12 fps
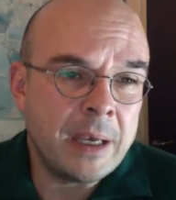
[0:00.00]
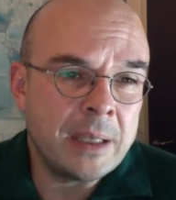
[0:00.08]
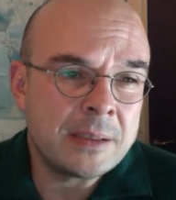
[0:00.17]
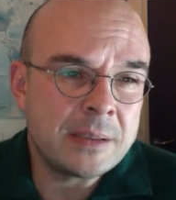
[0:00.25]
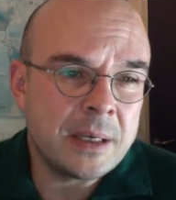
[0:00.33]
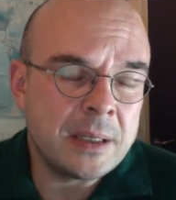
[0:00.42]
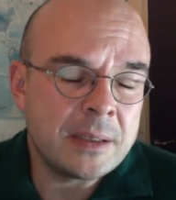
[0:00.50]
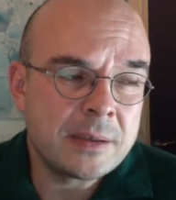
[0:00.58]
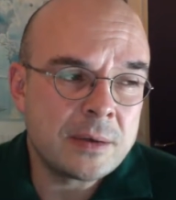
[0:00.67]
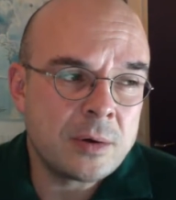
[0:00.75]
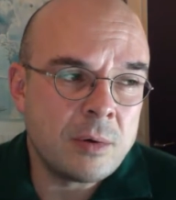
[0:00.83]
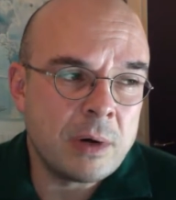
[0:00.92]

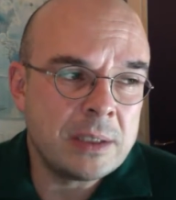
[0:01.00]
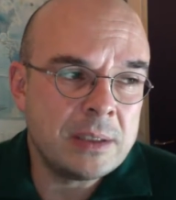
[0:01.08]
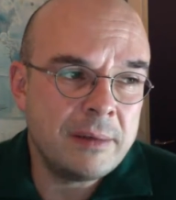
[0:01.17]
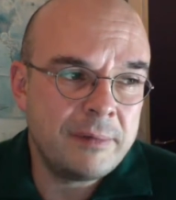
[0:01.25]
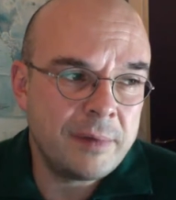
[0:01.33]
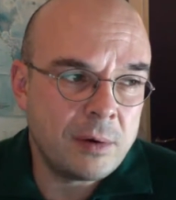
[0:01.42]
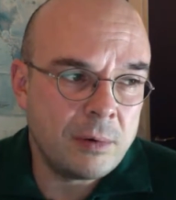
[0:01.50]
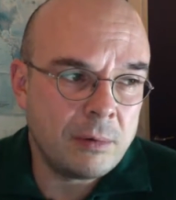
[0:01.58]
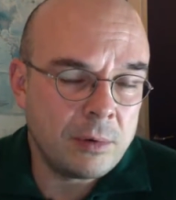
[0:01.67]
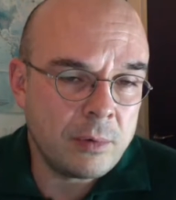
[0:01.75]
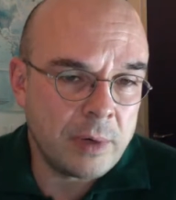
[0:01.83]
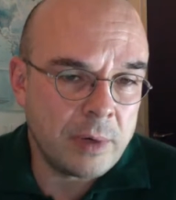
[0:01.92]
it's a quite
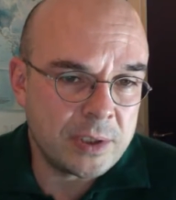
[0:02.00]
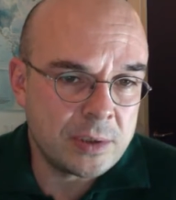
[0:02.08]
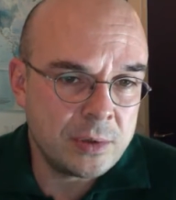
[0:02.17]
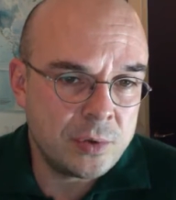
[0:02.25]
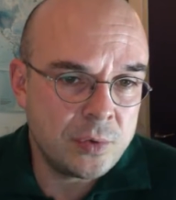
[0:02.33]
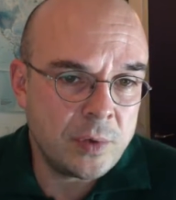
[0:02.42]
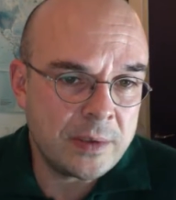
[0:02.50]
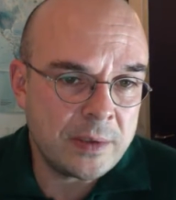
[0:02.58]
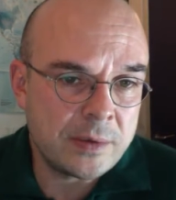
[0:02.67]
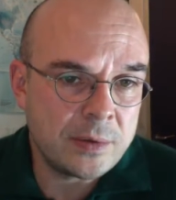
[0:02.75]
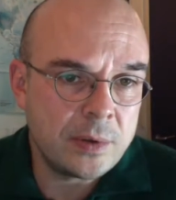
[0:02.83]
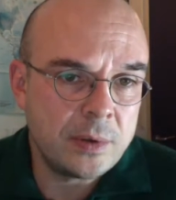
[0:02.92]
difficult question to
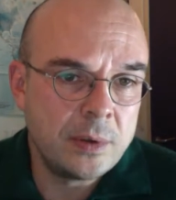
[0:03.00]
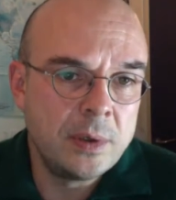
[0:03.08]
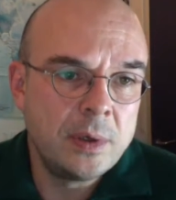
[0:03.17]
answer.